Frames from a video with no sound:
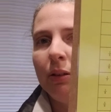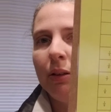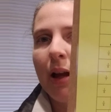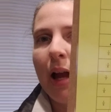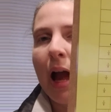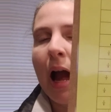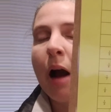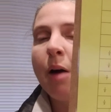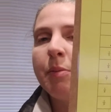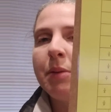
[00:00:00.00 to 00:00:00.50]

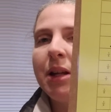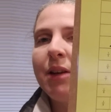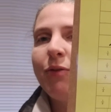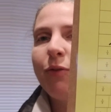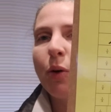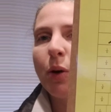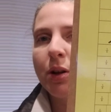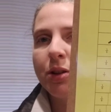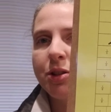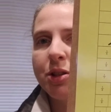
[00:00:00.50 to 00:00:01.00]
How many
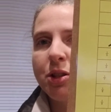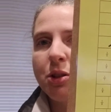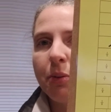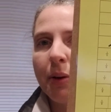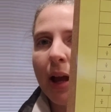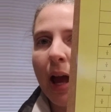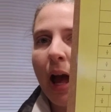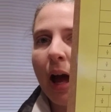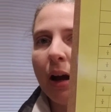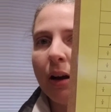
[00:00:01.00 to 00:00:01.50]
fourths do
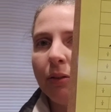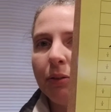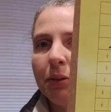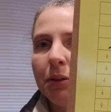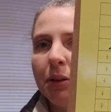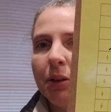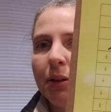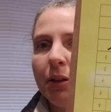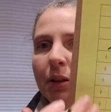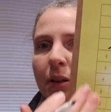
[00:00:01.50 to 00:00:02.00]
we have?
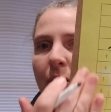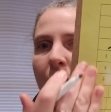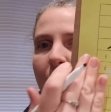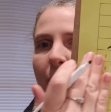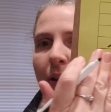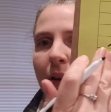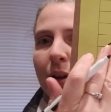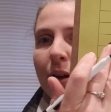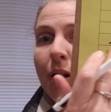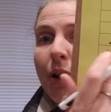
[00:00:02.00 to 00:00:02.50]

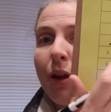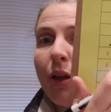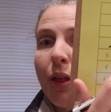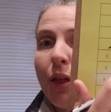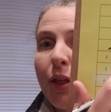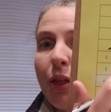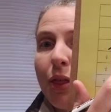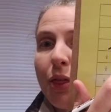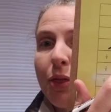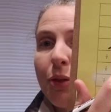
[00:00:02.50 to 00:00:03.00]

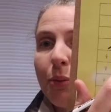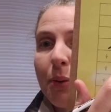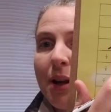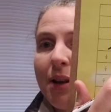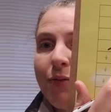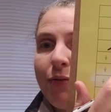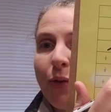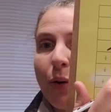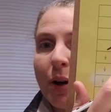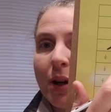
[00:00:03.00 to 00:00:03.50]

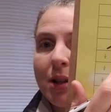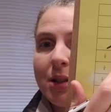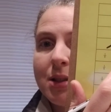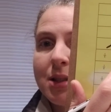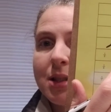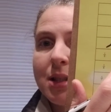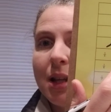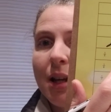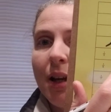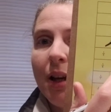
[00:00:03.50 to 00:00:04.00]

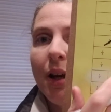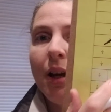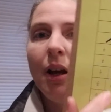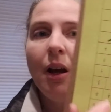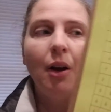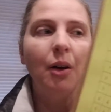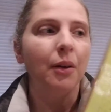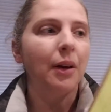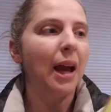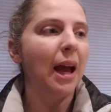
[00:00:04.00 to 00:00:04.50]
3/4.
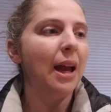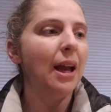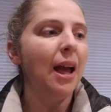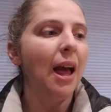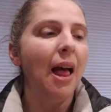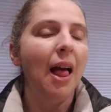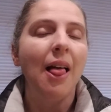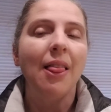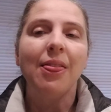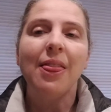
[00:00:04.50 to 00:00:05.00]

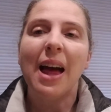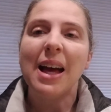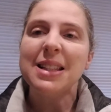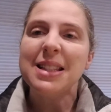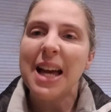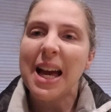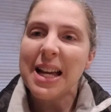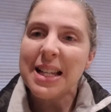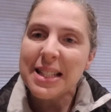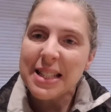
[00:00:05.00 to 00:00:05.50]
Okay,
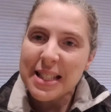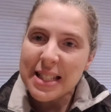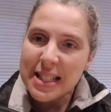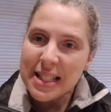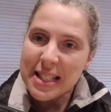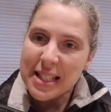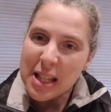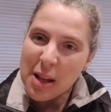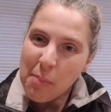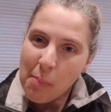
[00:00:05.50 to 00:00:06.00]
that's as
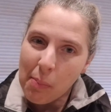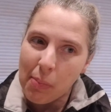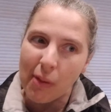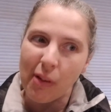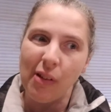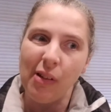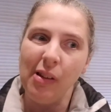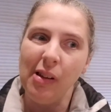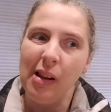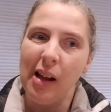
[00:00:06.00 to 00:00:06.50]

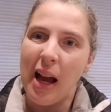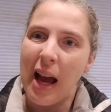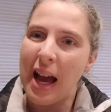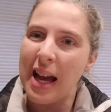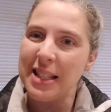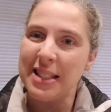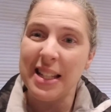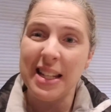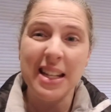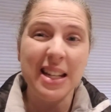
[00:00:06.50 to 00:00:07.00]
simple
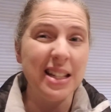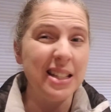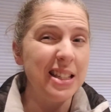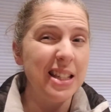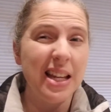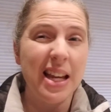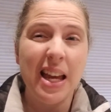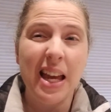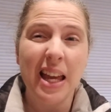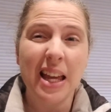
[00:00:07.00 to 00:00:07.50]
as it is.
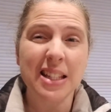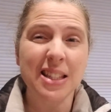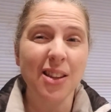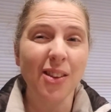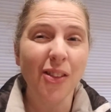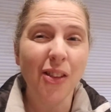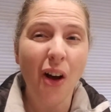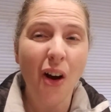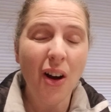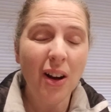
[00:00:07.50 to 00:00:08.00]
As
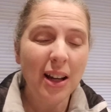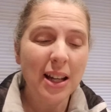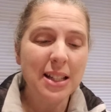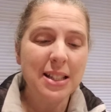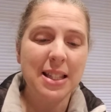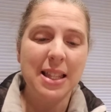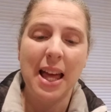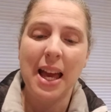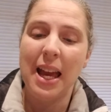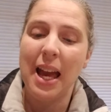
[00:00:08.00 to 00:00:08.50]
long
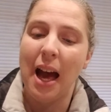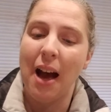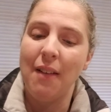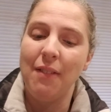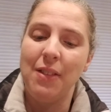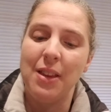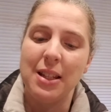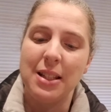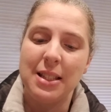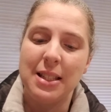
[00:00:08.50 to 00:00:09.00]
as they
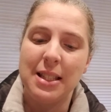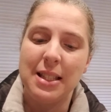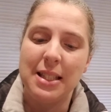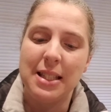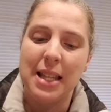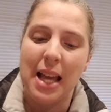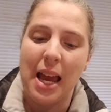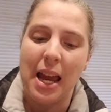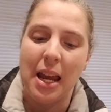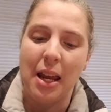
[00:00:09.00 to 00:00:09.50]
have the
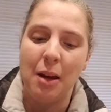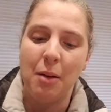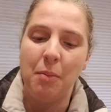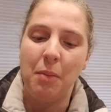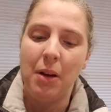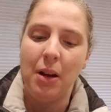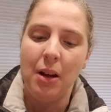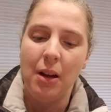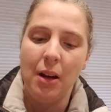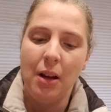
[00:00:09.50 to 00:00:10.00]

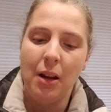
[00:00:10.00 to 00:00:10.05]
same,